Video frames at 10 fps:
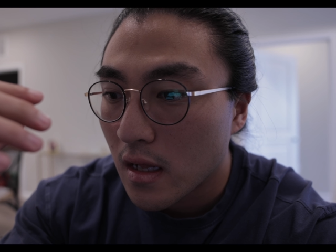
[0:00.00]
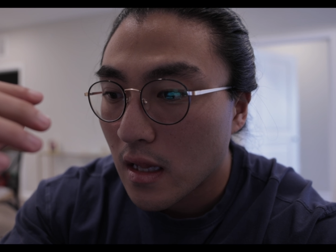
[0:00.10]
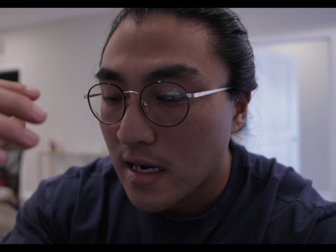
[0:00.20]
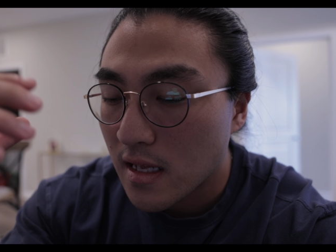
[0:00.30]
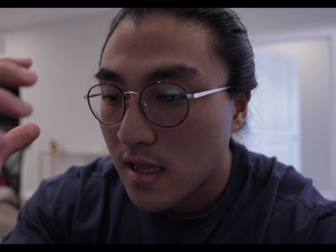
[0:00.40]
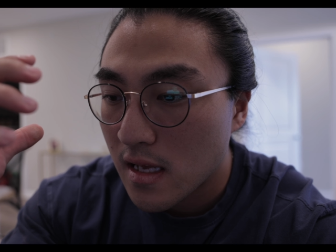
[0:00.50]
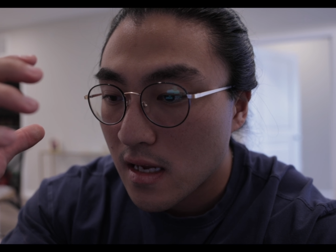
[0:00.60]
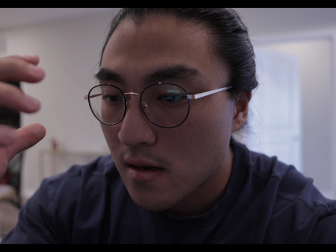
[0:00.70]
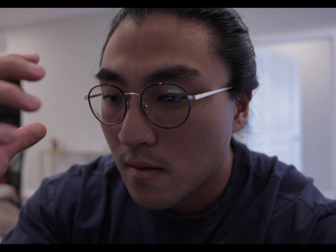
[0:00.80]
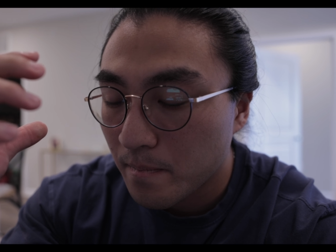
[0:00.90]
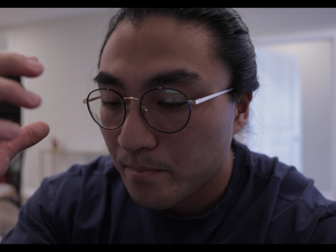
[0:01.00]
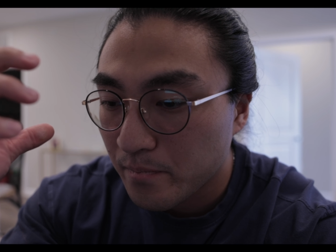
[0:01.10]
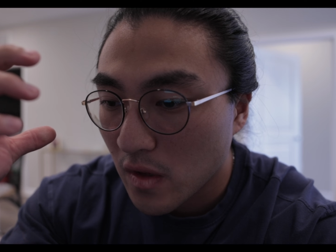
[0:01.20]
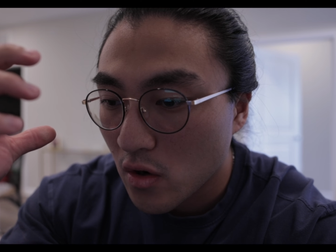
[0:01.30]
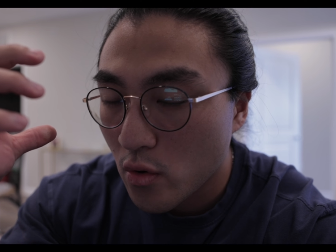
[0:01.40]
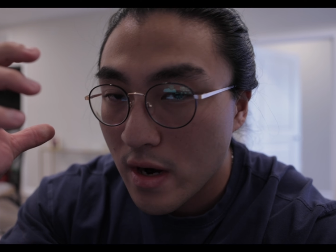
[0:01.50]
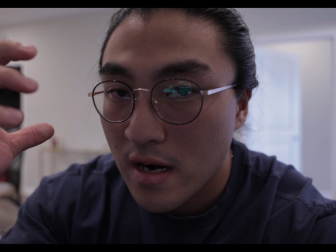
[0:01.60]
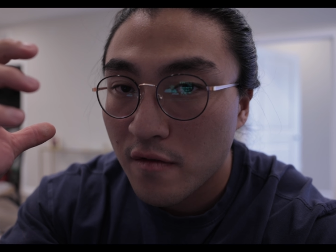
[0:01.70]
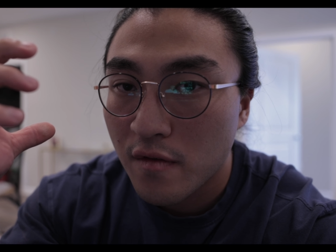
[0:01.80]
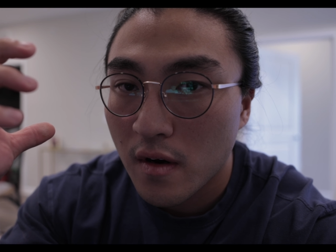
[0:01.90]
like the
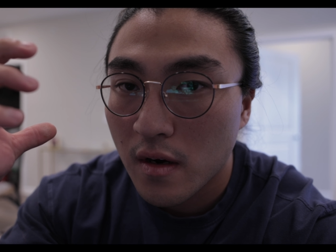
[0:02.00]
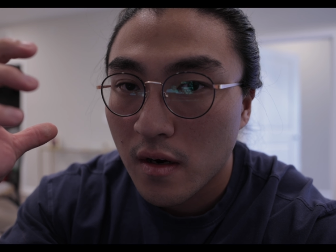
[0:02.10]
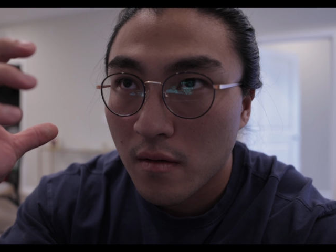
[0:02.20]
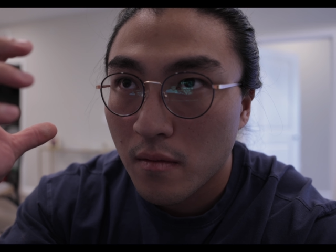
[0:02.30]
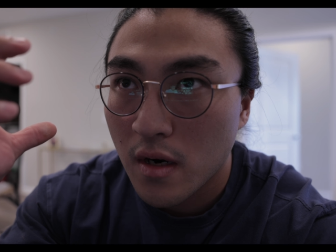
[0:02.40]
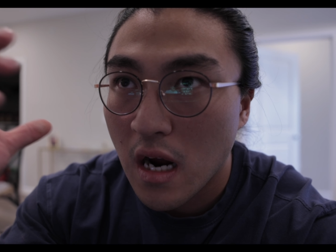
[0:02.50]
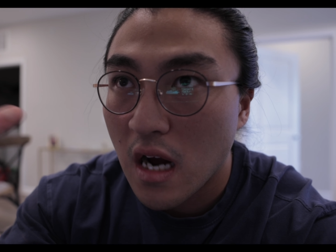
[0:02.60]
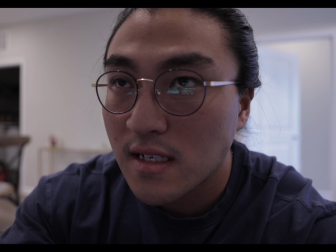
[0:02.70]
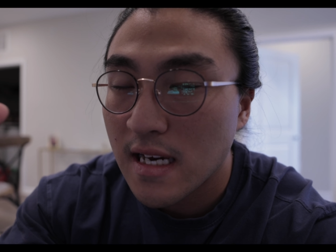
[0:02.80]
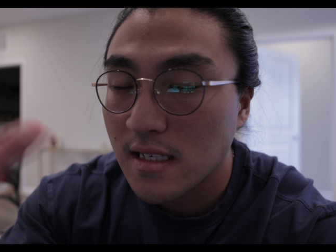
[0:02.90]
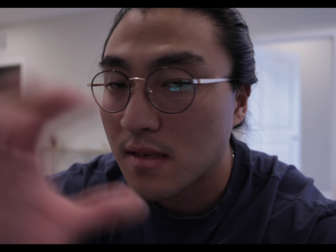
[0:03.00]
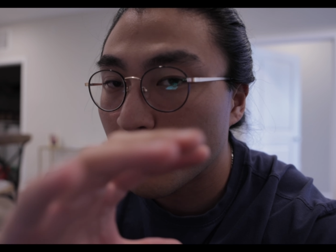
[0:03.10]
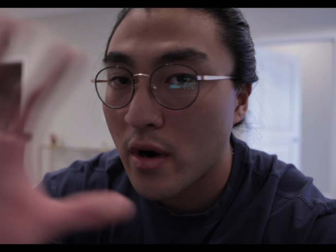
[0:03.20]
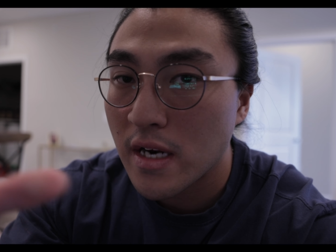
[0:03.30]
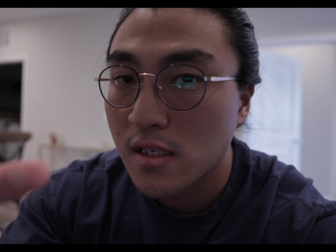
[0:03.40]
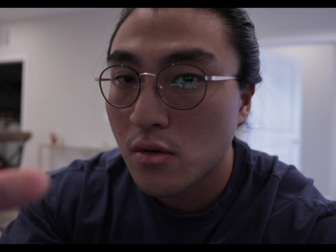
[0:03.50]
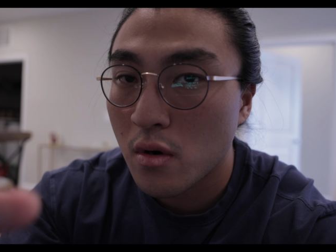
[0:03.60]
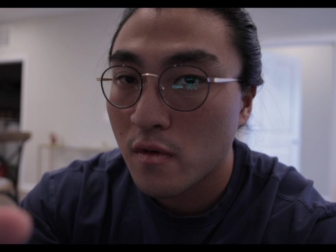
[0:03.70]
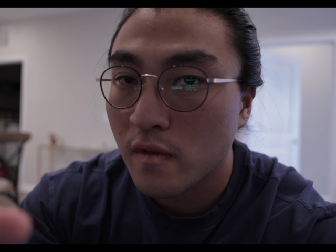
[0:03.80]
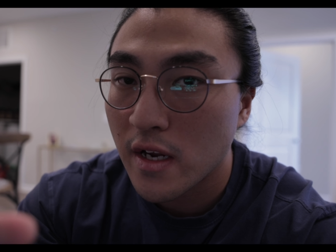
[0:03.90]
creative context and
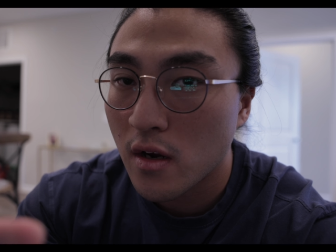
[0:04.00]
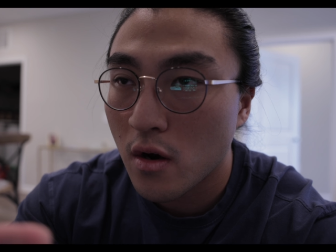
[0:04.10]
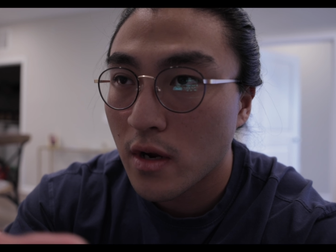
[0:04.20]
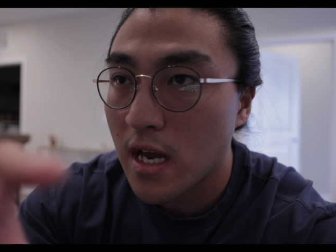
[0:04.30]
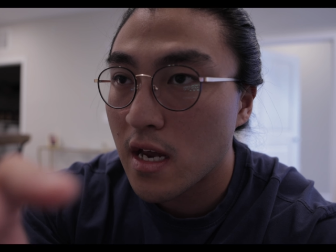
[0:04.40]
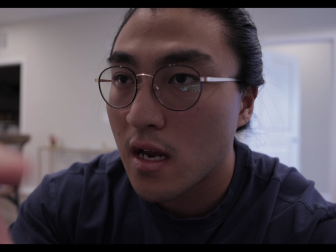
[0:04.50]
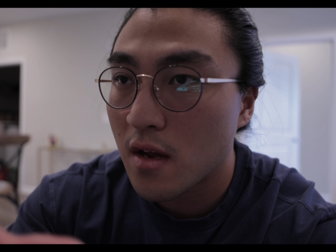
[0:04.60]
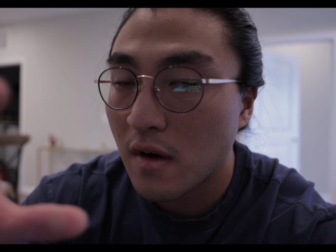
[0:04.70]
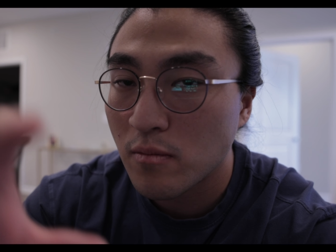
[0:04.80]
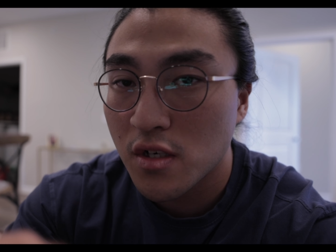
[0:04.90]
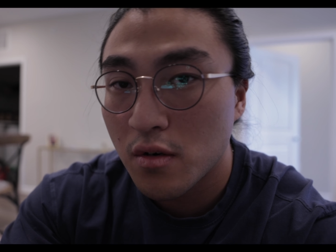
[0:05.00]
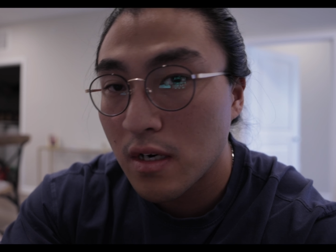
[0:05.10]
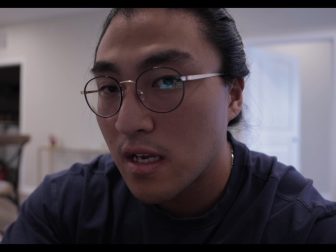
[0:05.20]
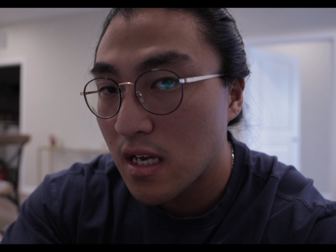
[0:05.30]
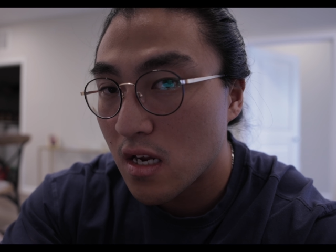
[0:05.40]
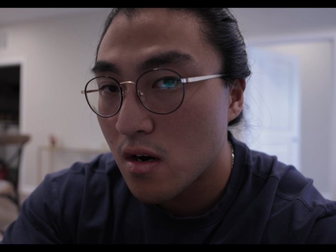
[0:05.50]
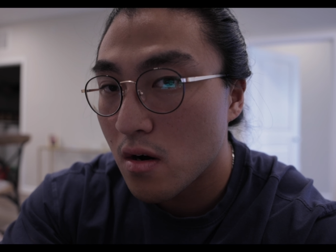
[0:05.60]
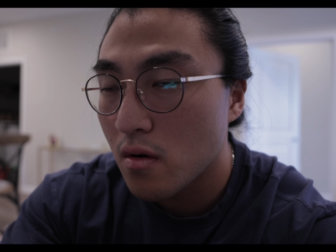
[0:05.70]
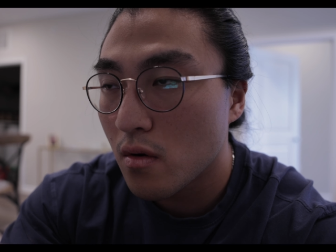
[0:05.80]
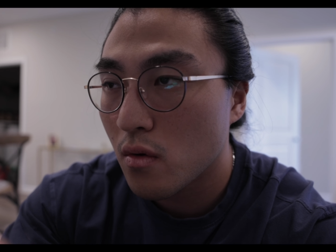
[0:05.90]
brainstorm of like, okay, if I'm shooting
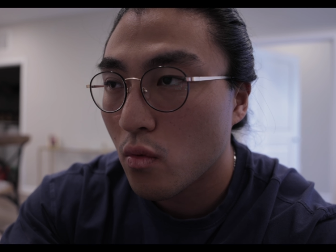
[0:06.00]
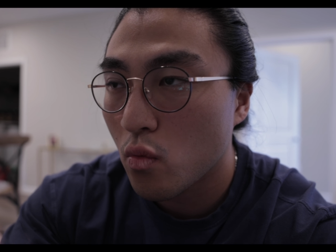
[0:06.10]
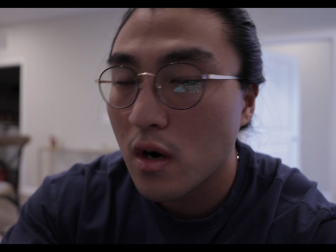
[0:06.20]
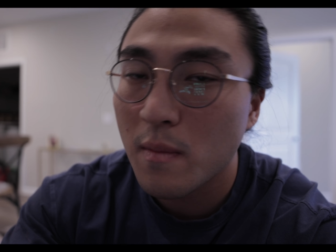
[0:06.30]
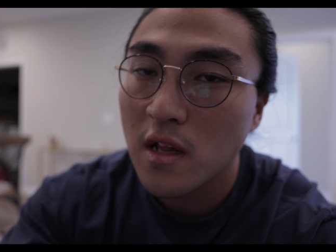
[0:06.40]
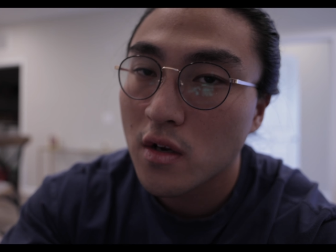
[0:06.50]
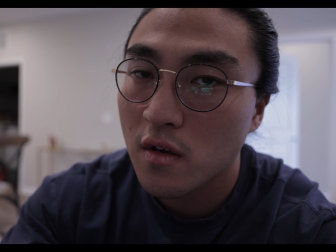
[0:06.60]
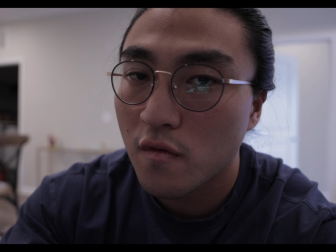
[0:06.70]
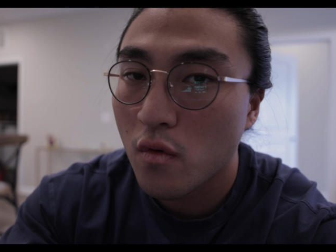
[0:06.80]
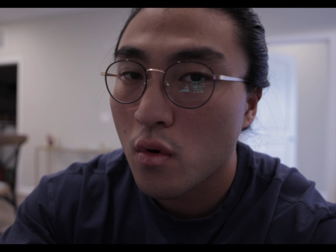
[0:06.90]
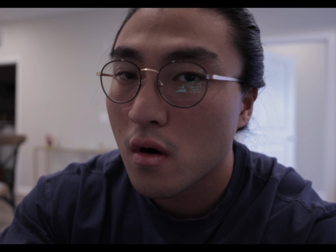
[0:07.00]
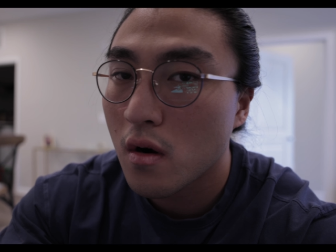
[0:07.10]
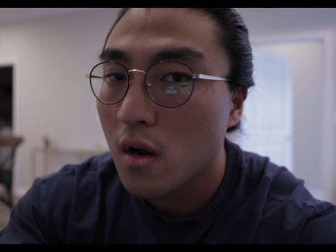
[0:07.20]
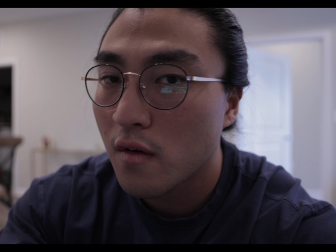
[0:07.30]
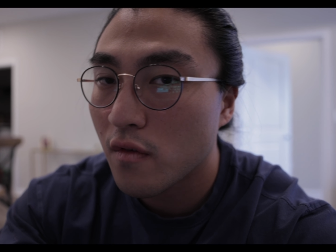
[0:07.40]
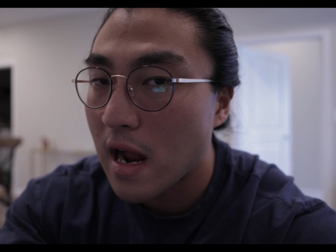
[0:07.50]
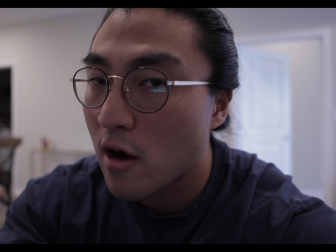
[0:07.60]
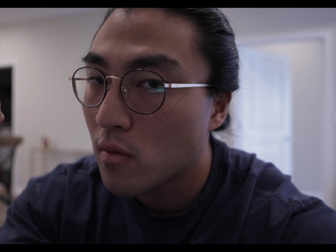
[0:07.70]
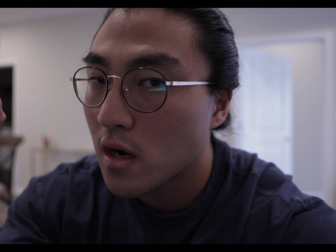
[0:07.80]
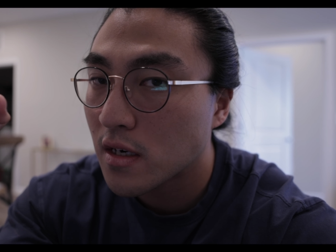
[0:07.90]
here, what am I looking for, for how
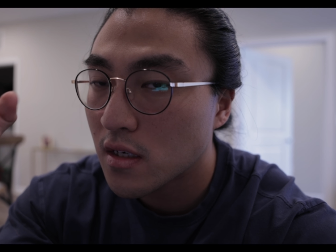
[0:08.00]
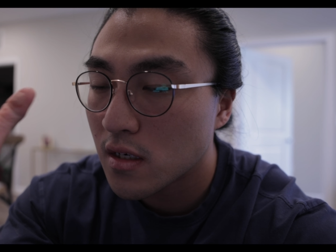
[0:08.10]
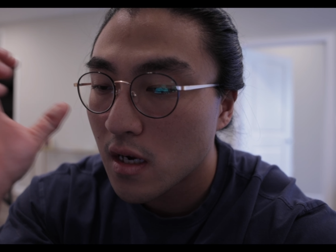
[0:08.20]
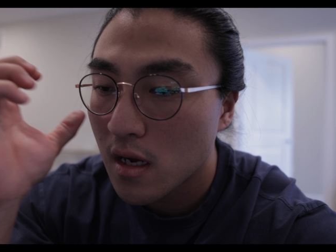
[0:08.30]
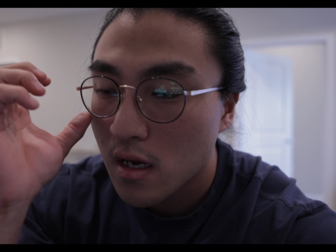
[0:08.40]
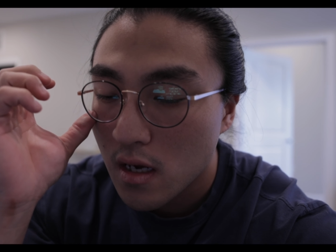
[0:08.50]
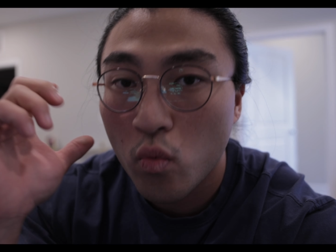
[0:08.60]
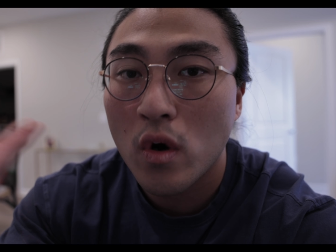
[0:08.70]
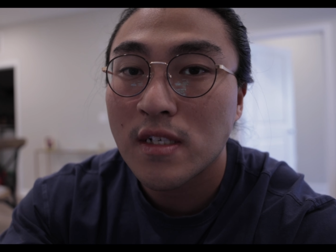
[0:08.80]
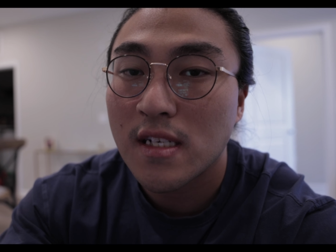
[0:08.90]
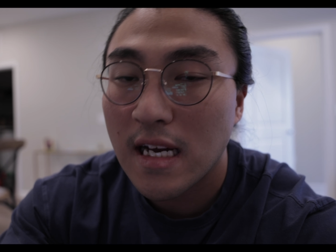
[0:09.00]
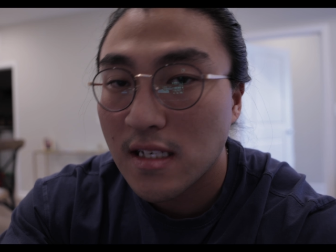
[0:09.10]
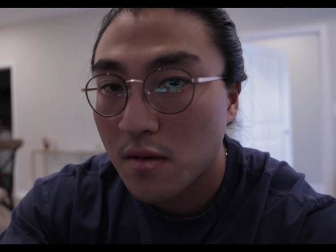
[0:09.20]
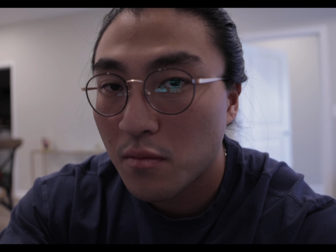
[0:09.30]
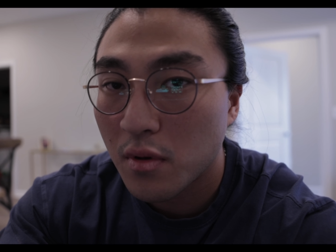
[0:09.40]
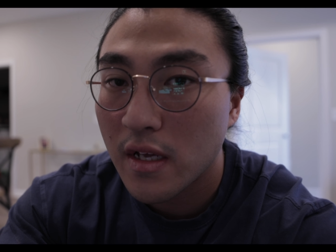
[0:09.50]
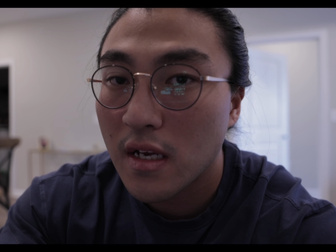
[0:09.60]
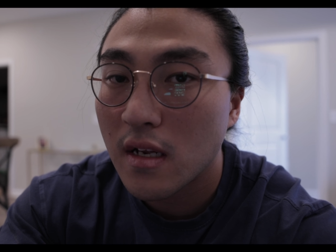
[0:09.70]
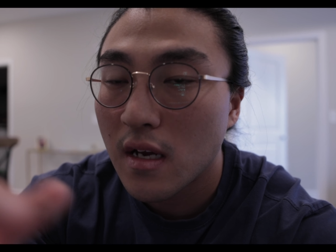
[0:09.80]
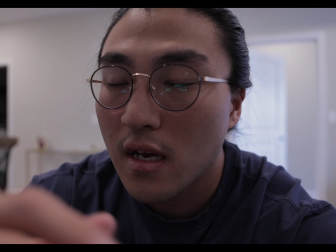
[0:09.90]
much? Once that's complete,